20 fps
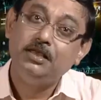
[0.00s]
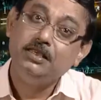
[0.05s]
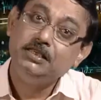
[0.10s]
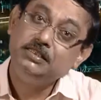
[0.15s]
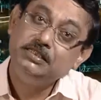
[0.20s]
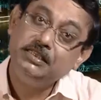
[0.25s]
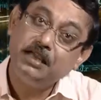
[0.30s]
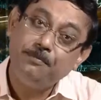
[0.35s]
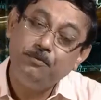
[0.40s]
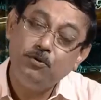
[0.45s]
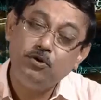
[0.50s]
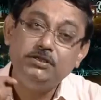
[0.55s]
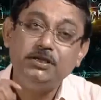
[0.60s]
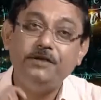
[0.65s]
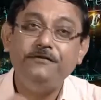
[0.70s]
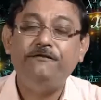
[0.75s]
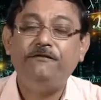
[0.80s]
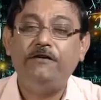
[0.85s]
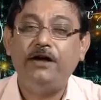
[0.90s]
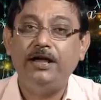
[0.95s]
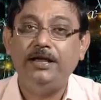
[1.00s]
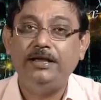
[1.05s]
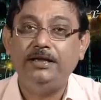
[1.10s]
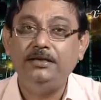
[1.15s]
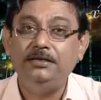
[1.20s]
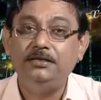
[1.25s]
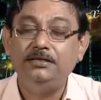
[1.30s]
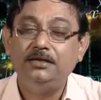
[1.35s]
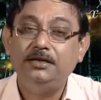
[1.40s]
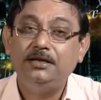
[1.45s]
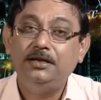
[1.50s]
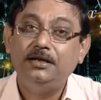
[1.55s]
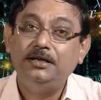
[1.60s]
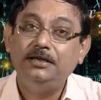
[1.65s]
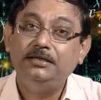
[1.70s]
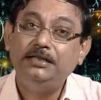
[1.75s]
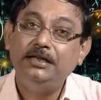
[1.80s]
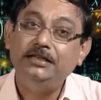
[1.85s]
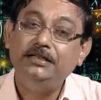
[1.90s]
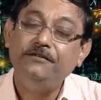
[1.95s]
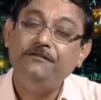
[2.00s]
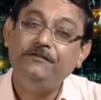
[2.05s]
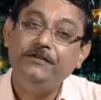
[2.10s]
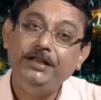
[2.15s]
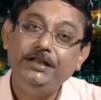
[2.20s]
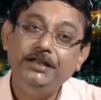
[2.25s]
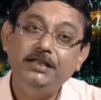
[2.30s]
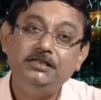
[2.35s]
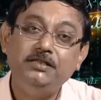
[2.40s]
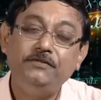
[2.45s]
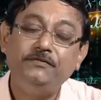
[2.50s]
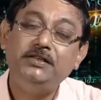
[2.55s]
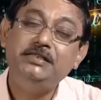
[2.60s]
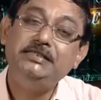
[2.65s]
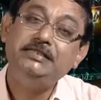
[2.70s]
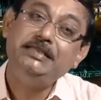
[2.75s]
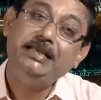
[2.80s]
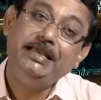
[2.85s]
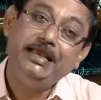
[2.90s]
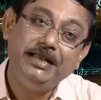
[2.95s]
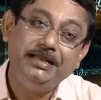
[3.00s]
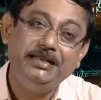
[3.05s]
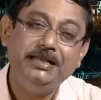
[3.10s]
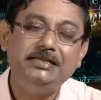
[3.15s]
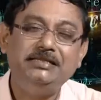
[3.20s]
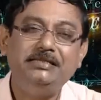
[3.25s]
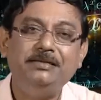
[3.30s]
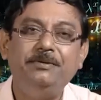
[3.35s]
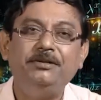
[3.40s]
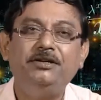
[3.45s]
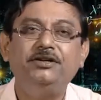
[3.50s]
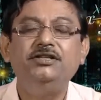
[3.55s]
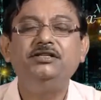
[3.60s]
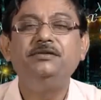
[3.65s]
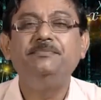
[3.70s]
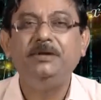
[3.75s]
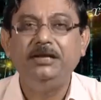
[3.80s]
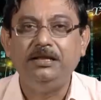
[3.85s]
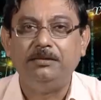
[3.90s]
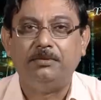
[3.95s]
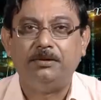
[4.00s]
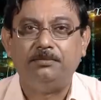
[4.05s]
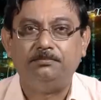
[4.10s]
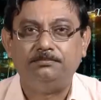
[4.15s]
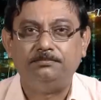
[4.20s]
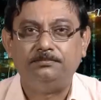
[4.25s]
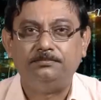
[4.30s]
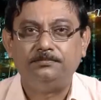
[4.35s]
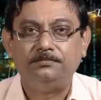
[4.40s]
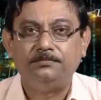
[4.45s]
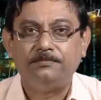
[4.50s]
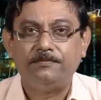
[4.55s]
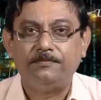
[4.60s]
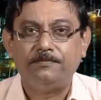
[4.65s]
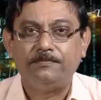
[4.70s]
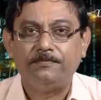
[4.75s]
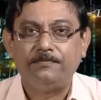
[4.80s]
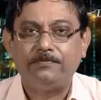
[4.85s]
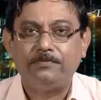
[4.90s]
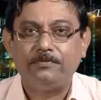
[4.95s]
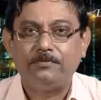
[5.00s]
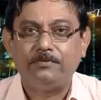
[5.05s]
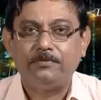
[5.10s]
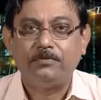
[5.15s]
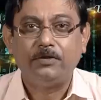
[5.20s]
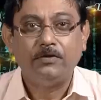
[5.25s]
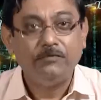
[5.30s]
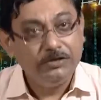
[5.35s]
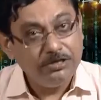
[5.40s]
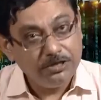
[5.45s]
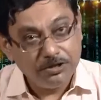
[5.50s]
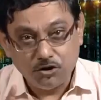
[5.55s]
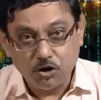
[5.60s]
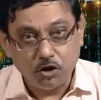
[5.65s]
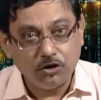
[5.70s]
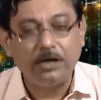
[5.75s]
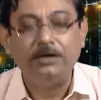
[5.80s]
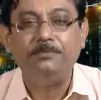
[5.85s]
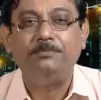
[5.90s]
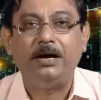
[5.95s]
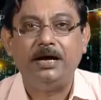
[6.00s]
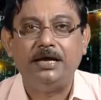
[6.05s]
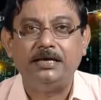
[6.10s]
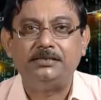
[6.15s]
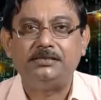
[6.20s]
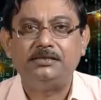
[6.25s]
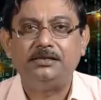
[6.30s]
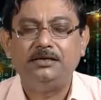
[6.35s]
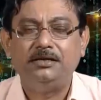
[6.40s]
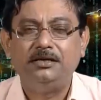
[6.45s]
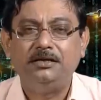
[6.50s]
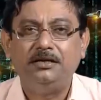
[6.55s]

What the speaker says: Suppose I find that the variance of the second estimator is minimum, which is not unbiased.